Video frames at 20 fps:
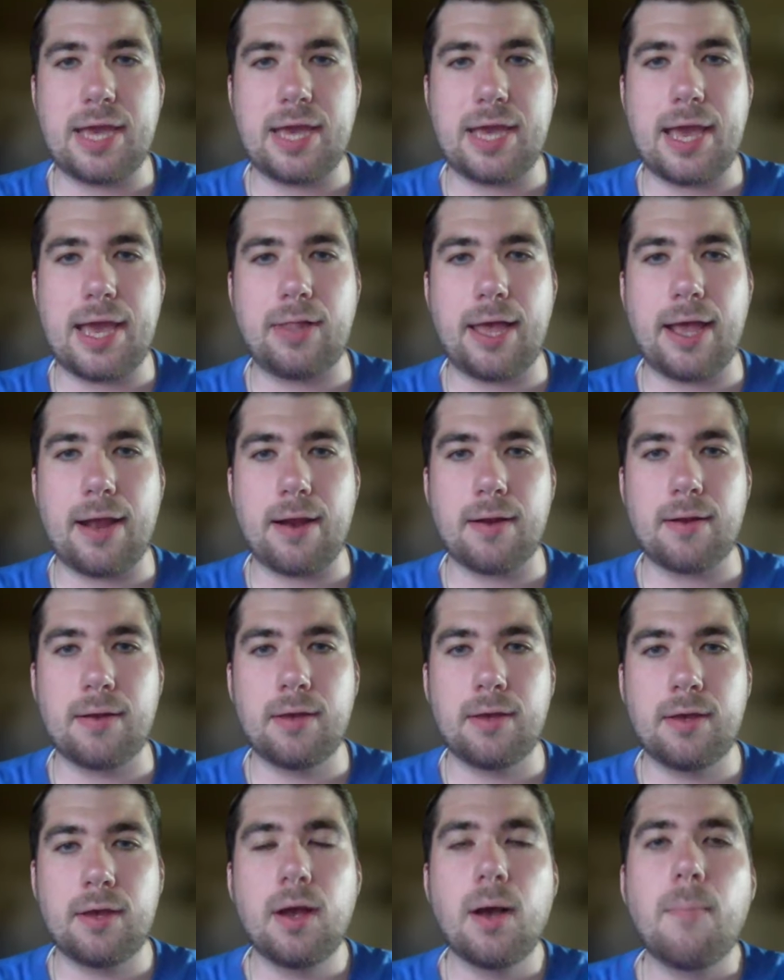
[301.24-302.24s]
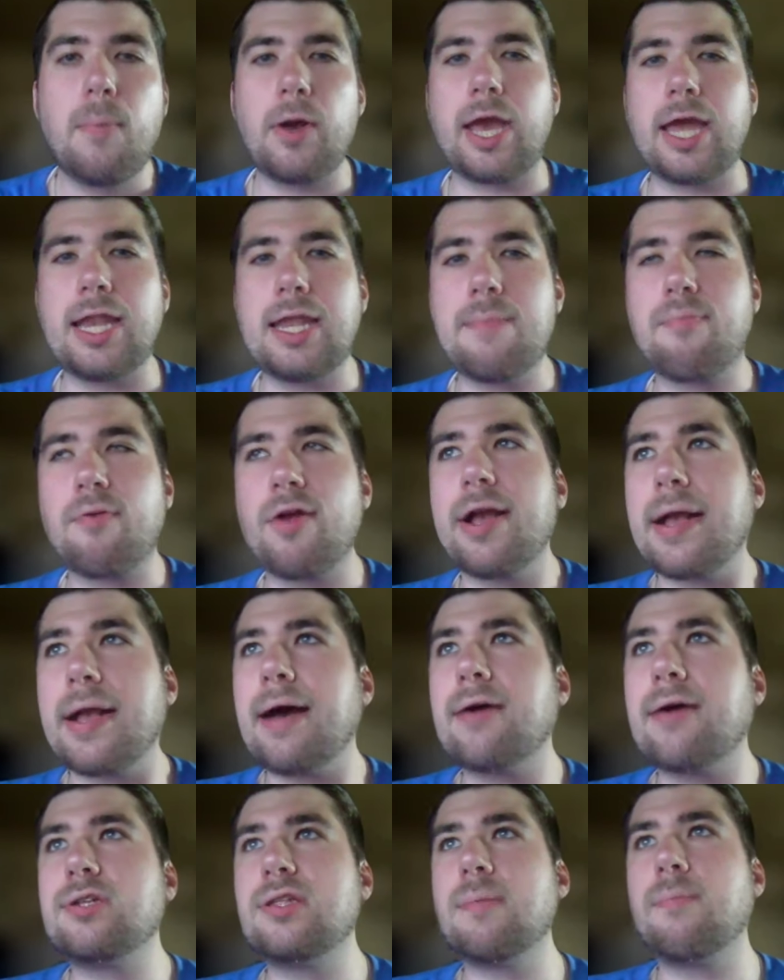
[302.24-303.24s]
player. But can he break
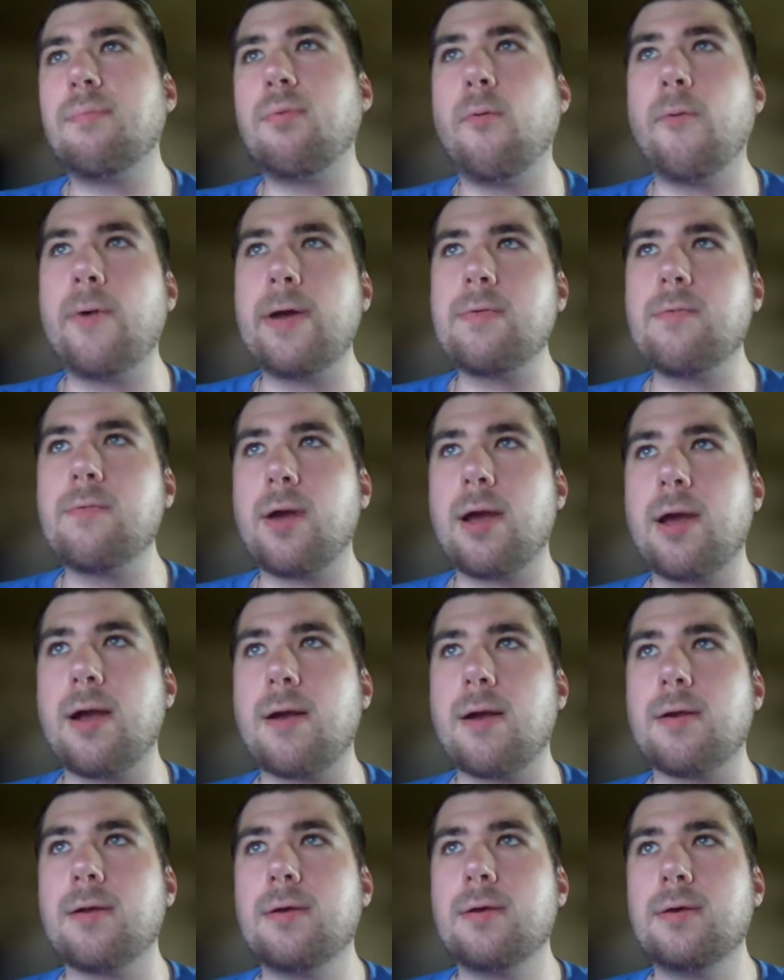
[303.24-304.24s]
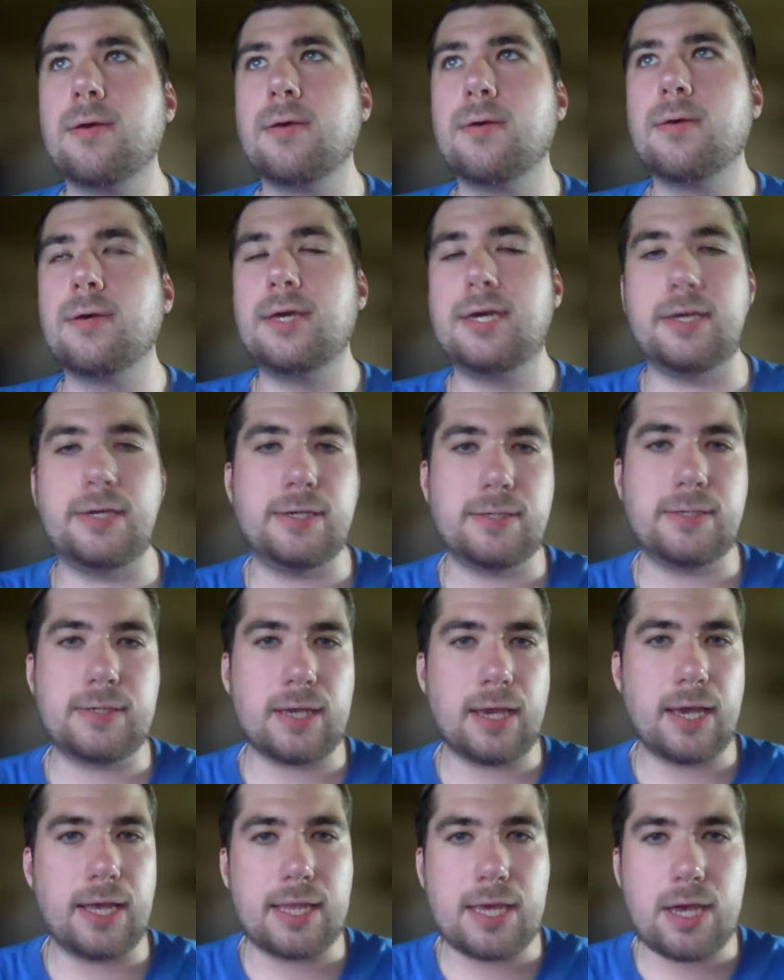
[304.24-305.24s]
out to the point where he's
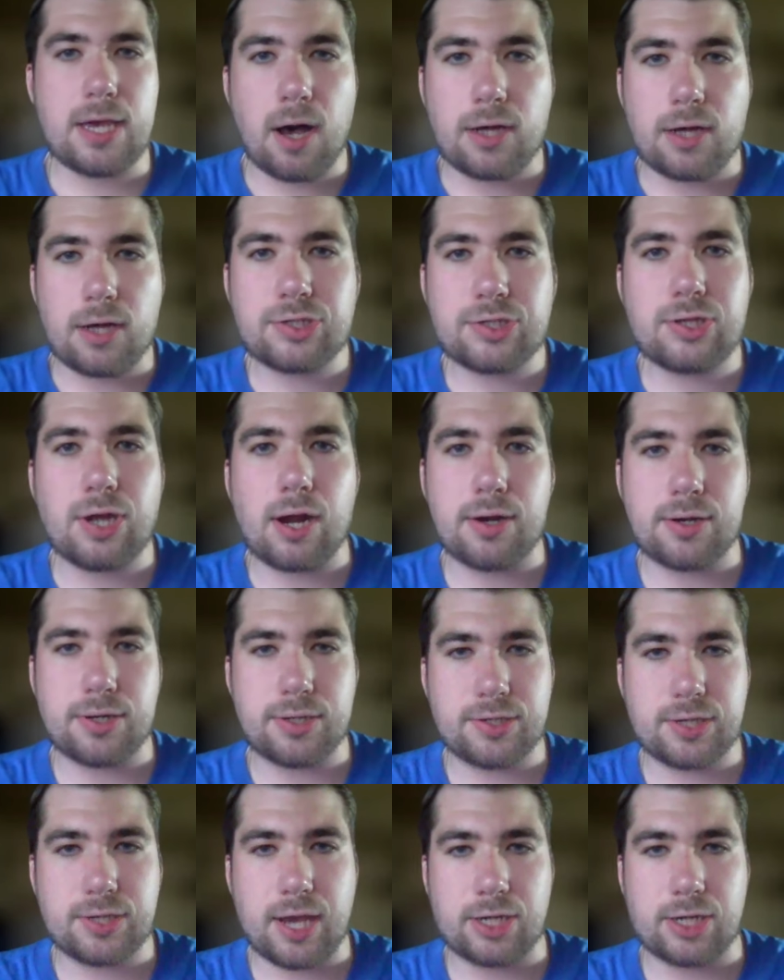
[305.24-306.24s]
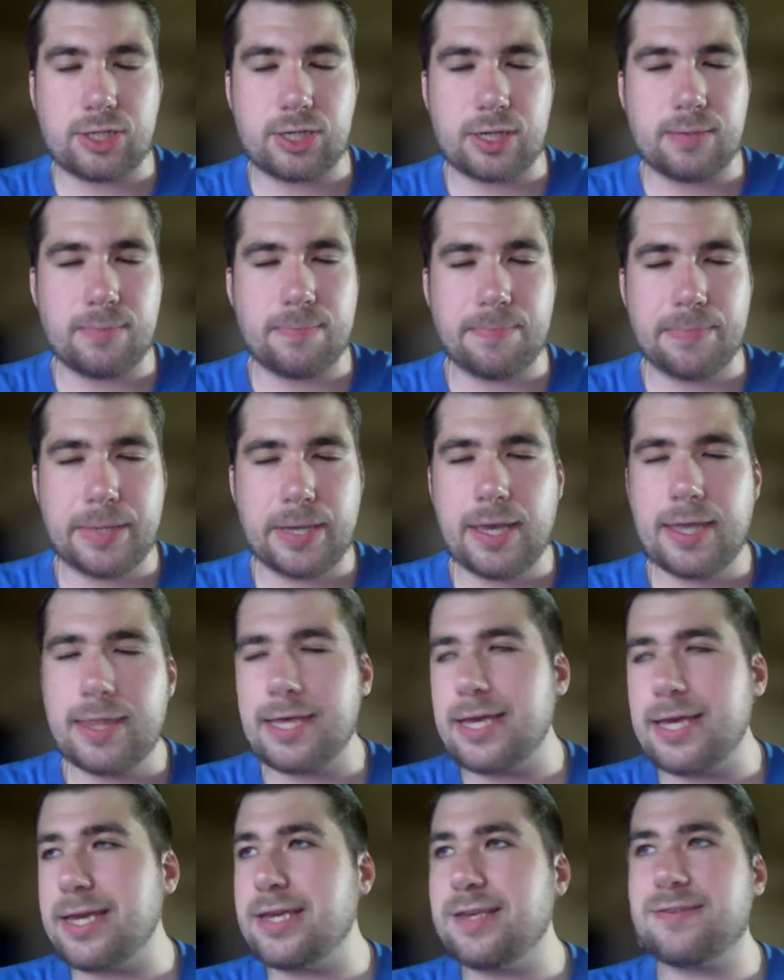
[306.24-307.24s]
in the all-star discussion?
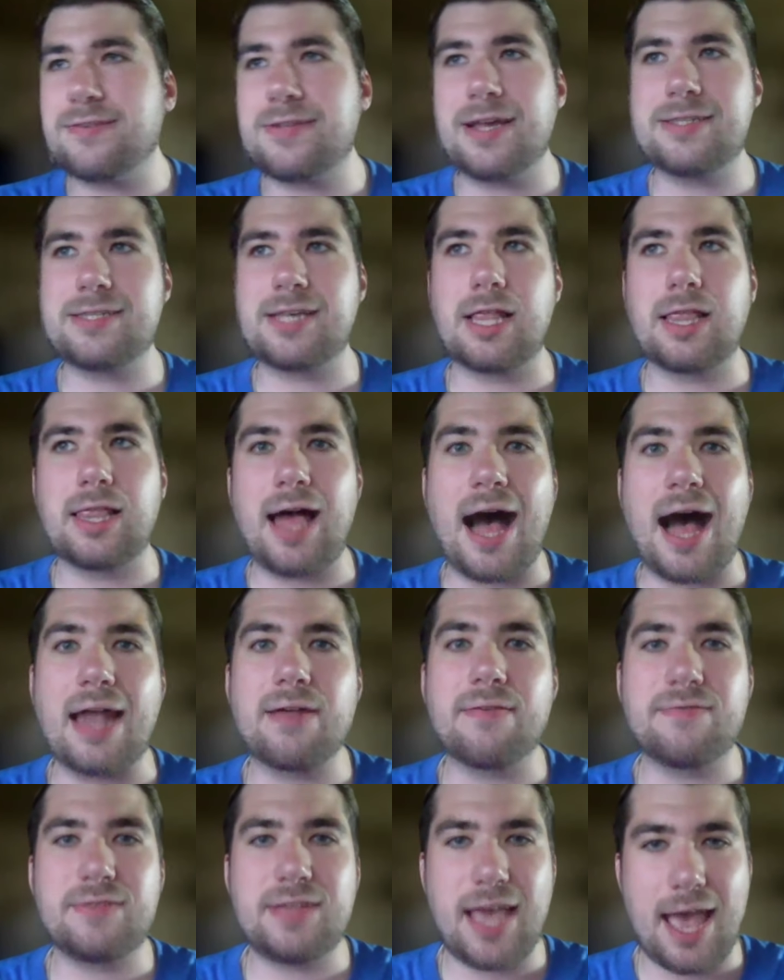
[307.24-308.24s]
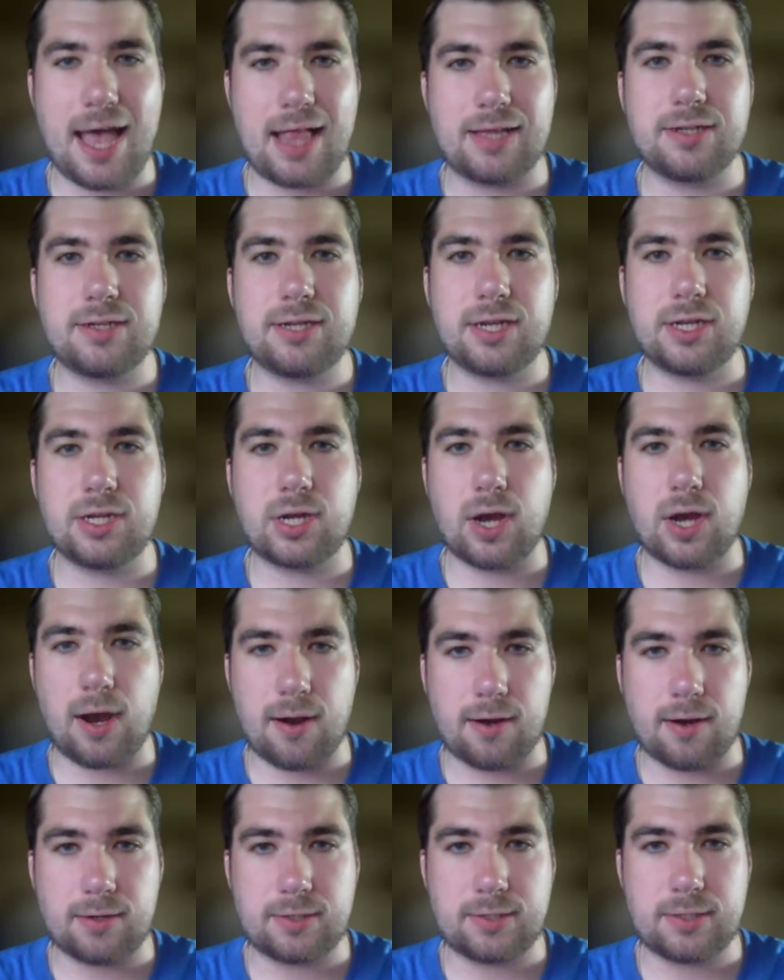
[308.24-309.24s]
The East has a lot of talented
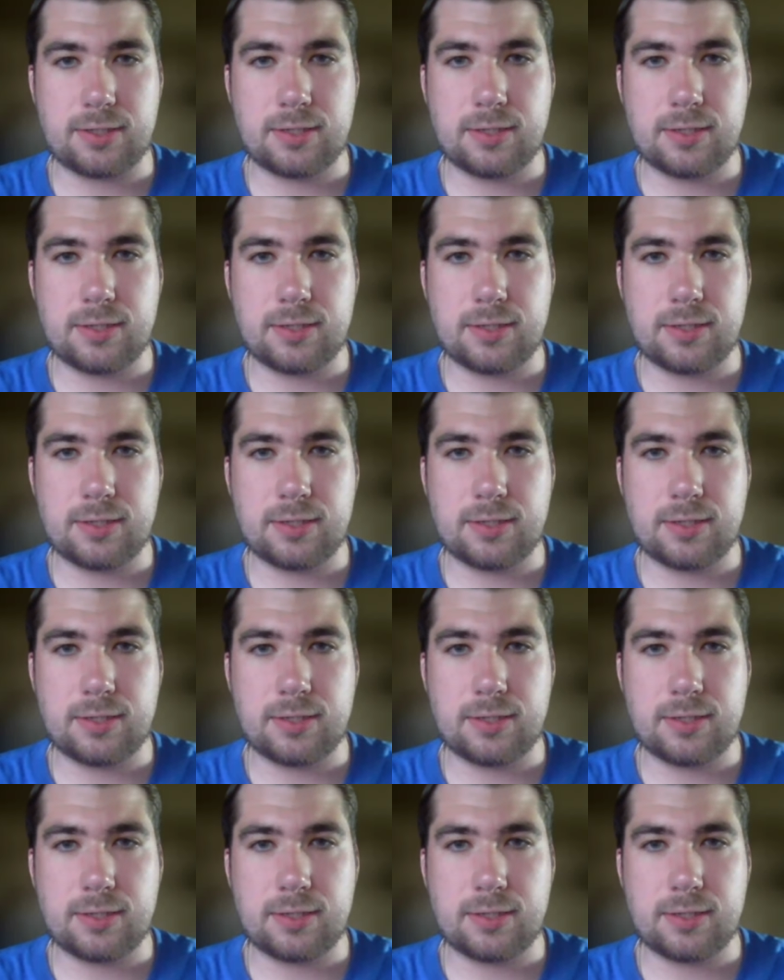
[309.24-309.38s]
guards.